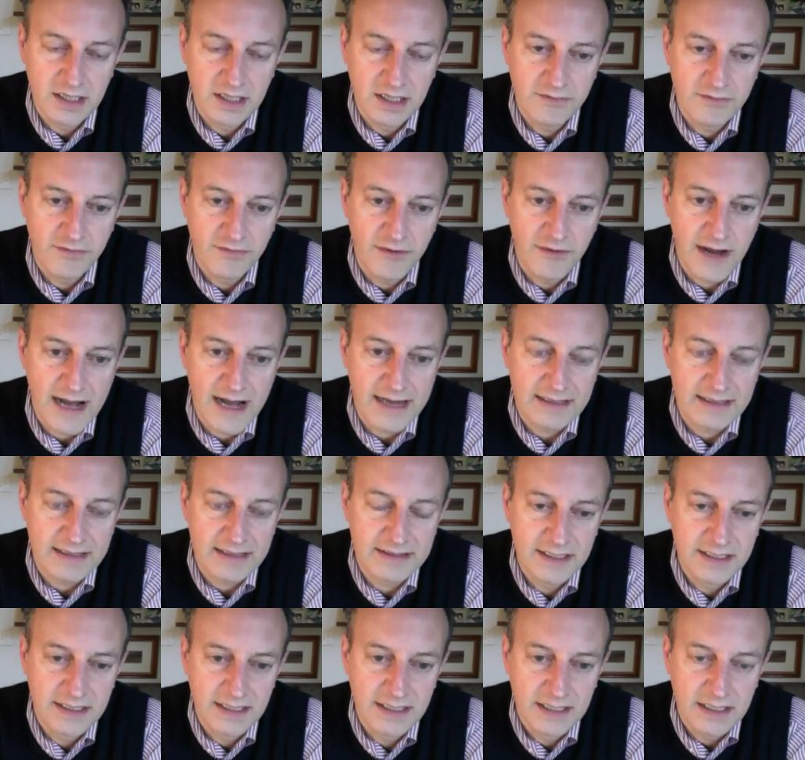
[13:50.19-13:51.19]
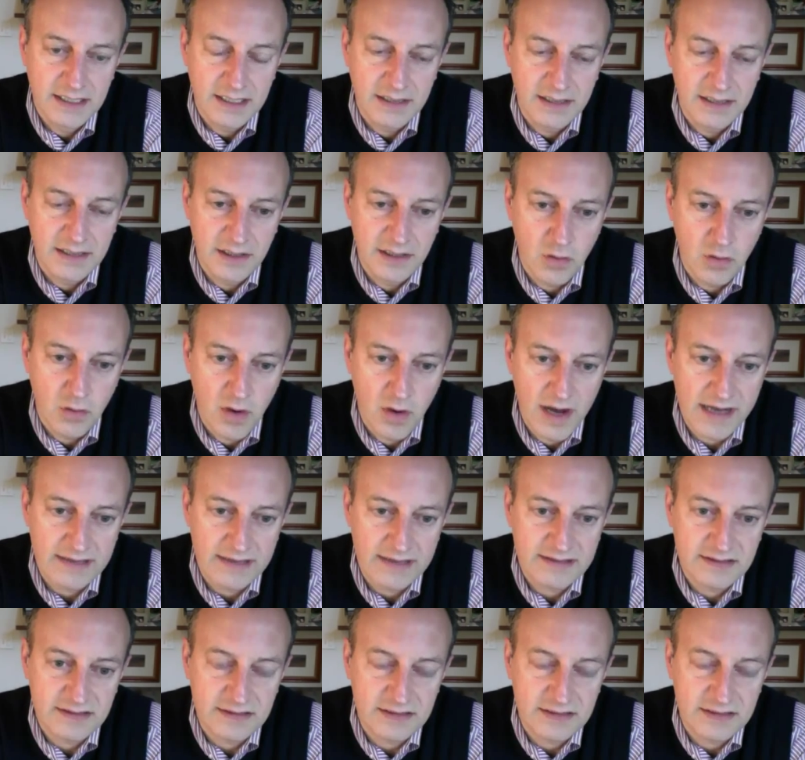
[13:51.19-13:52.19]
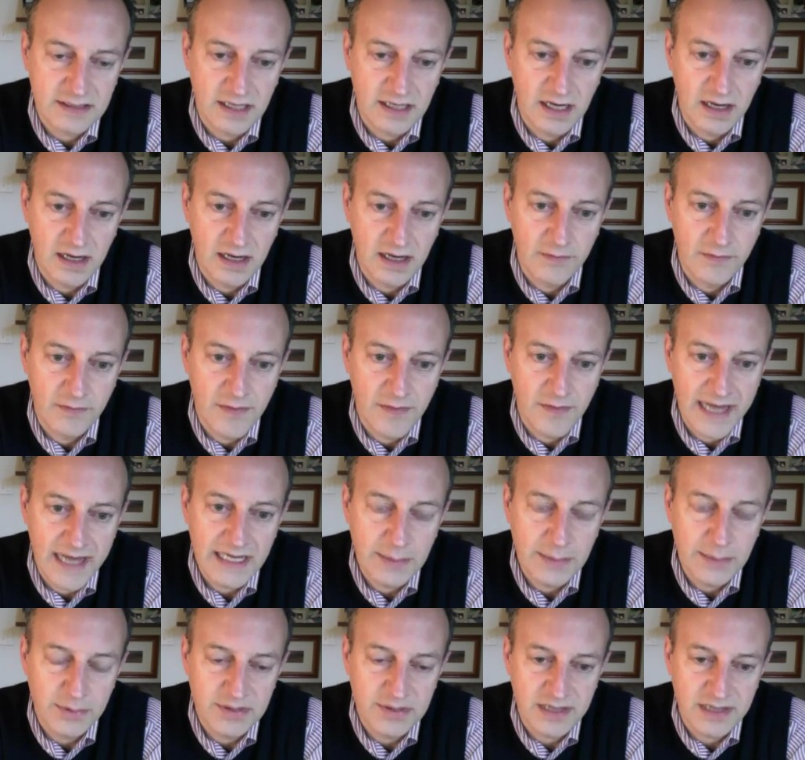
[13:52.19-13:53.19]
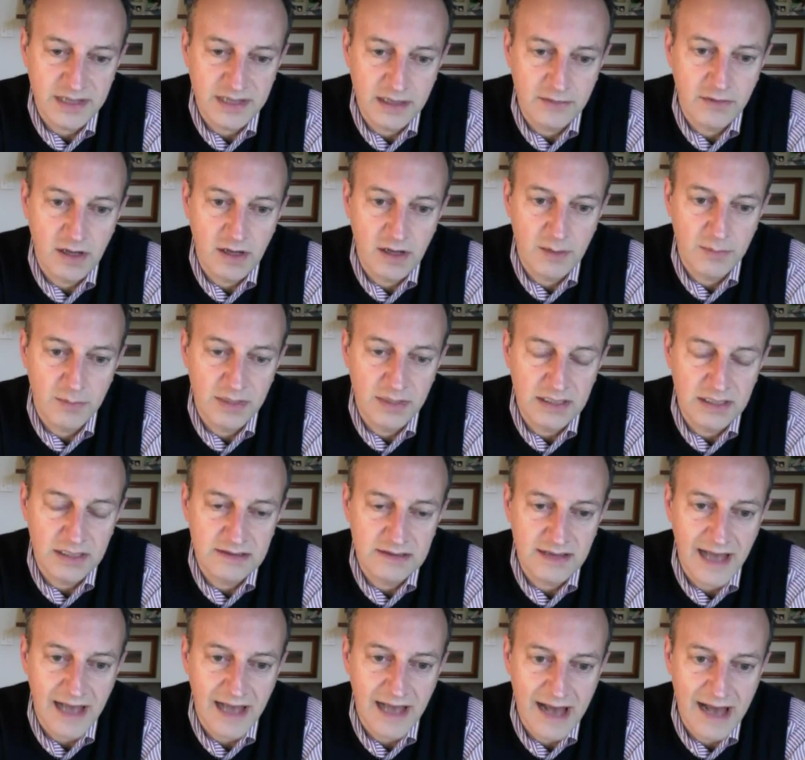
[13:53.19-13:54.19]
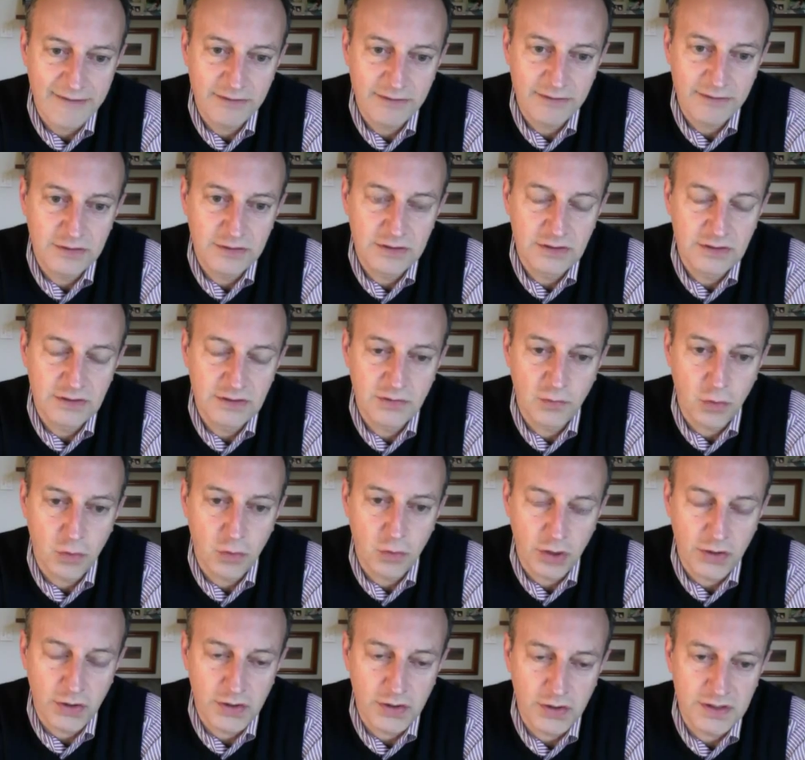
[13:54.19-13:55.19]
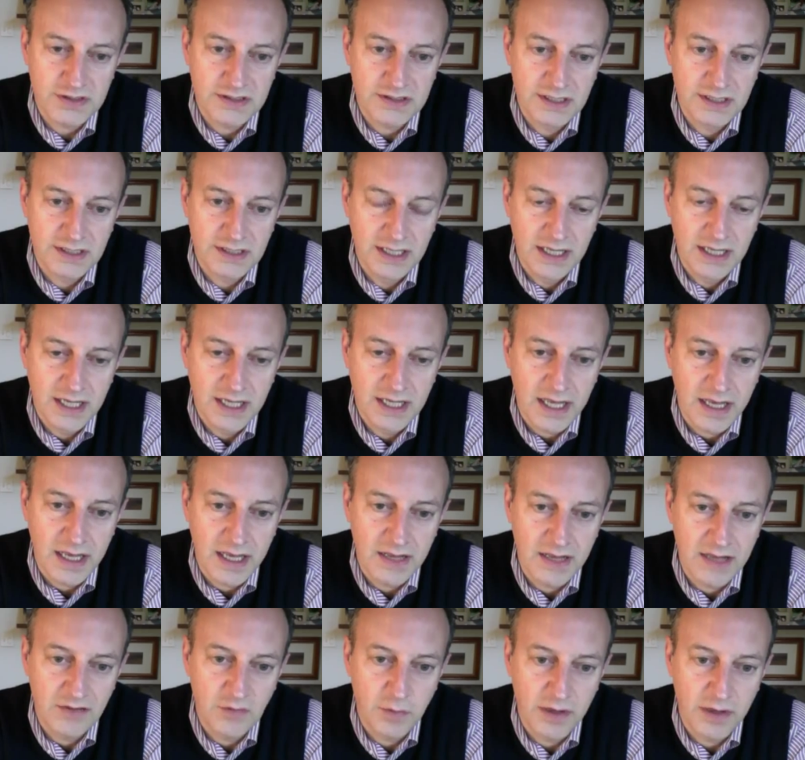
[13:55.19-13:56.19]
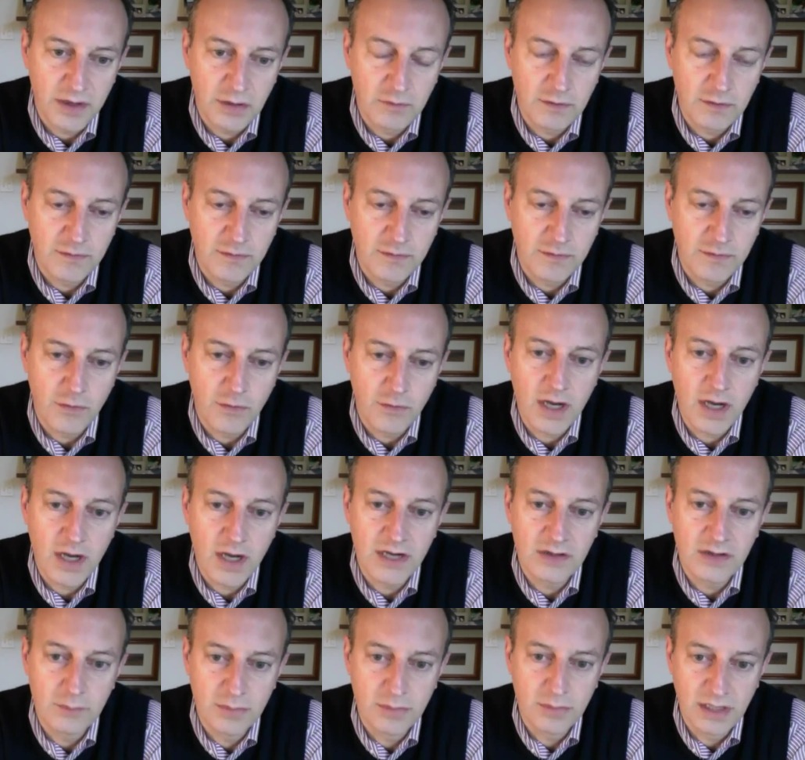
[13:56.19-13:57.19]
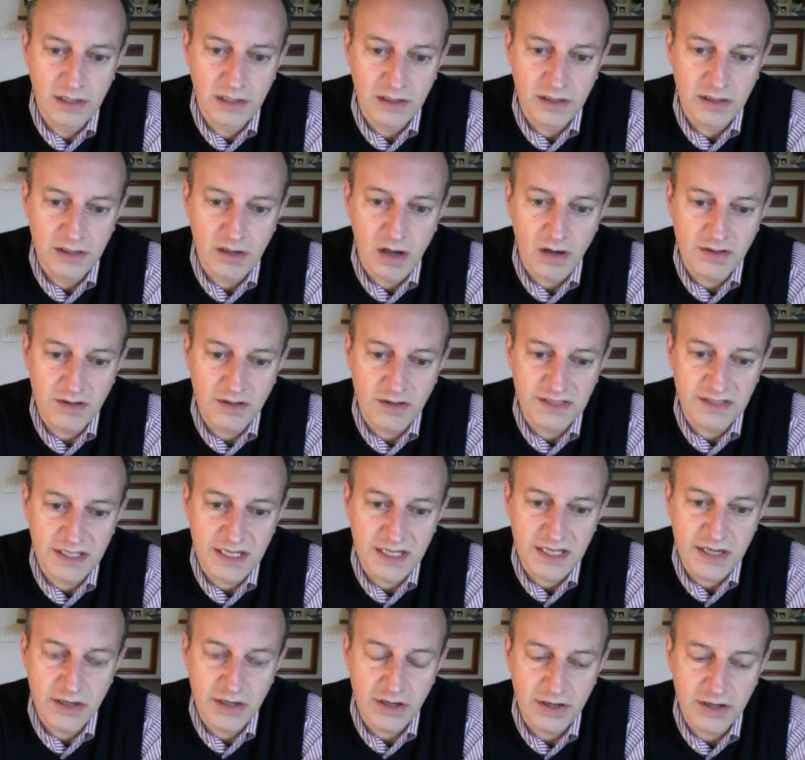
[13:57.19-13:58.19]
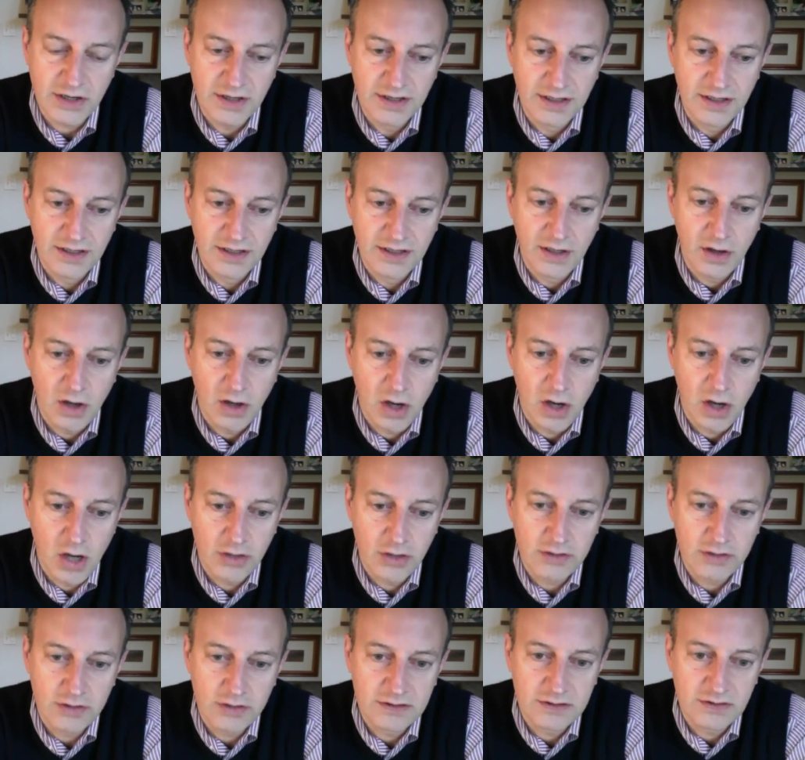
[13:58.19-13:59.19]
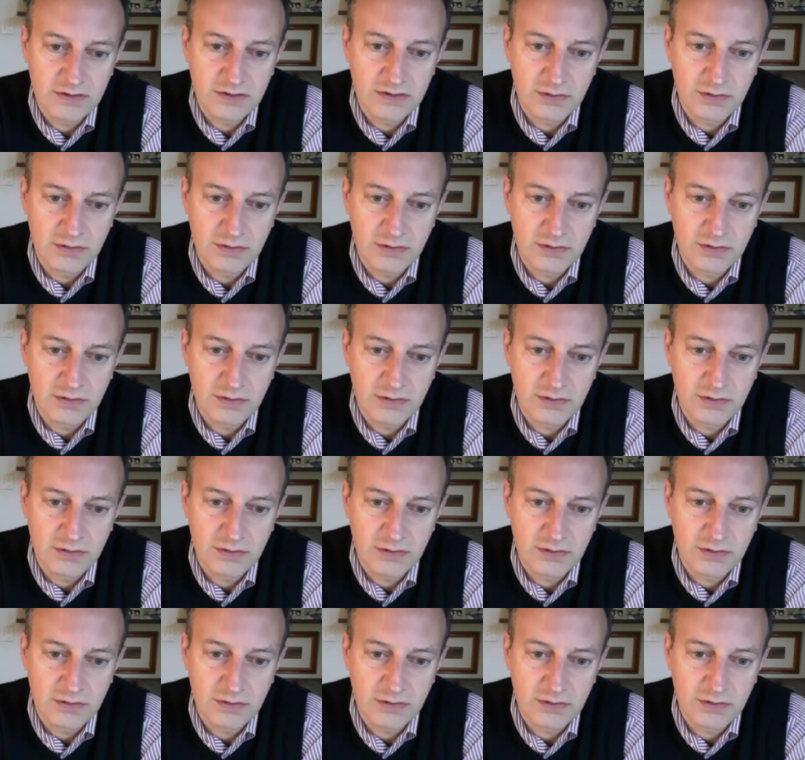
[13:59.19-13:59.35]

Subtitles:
In fact, in the U.S., 90% of companies have contingent workers and spend over $400 billion a year on contingent